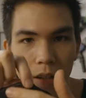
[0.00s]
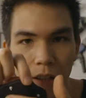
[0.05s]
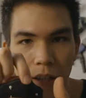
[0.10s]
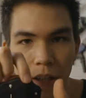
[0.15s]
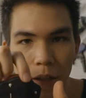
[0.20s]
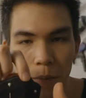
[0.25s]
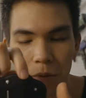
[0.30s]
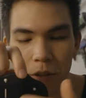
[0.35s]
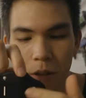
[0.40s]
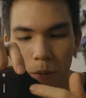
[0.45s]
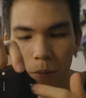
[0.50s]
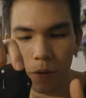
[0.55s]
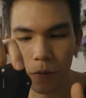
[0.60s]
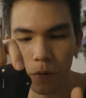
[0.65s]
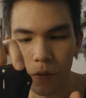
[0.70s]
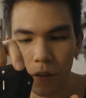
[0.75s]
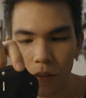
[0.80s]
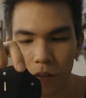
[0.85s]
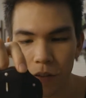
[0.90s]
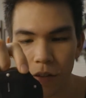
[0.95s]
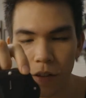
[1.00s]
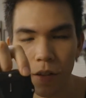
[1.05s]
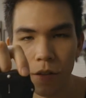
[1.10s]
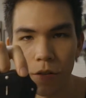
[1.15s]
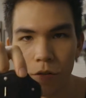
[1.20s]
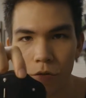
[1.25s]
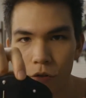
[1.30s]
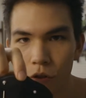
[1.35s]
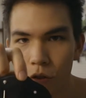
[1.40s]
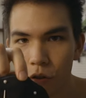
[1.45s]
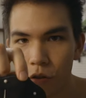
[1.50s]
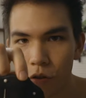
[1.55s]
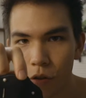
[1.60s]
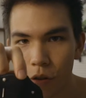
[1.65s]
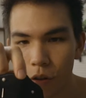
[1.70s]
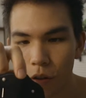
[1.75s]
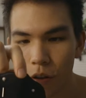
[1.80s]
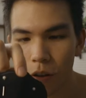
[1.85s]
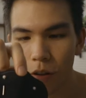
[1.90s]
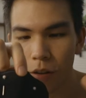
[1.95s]
keep some of these in, just
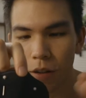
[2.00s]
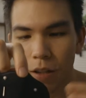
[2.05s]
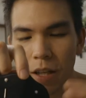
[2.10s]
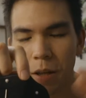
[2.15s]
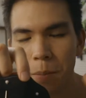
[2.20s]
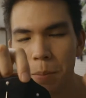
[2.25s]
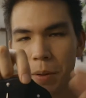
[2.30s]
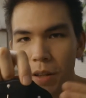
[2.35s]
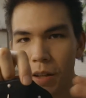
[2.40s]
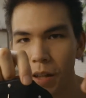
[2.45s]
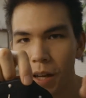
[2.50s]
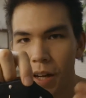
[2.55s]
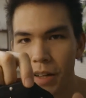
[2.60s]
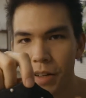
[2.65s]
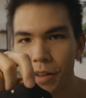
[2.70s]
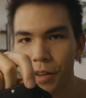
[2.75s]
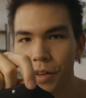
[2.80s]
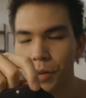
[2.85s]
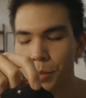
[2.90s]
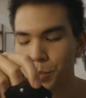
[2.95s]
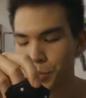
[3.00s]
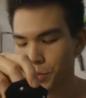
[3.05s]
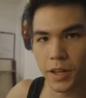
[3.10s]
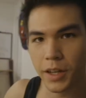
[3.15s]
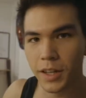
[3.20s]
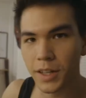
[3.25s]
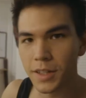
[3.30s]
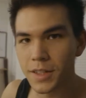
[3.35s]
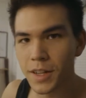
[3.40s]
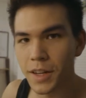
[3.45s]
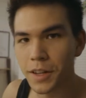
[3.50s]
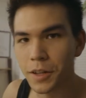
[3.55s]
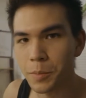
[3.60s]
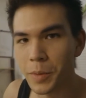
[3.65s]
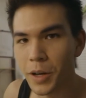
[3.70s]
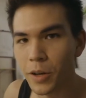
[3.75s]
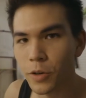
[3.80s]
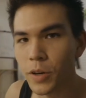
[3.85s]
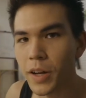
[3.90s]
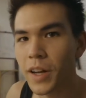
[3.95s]
to keep it lined up. I can take them
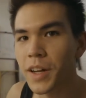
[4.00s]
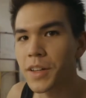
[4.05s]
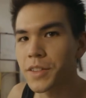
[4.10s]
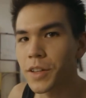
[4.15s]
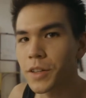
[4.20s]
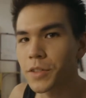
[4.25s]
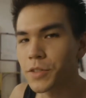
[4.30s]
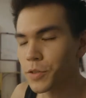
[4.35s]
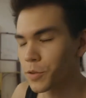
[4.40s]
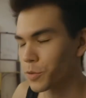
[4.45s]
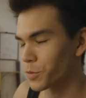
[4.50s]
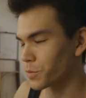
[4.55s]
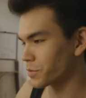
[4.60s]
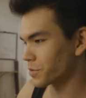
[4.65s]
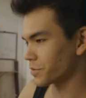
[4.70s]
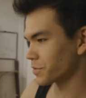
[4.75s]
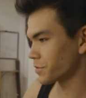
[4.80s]
out as I sew.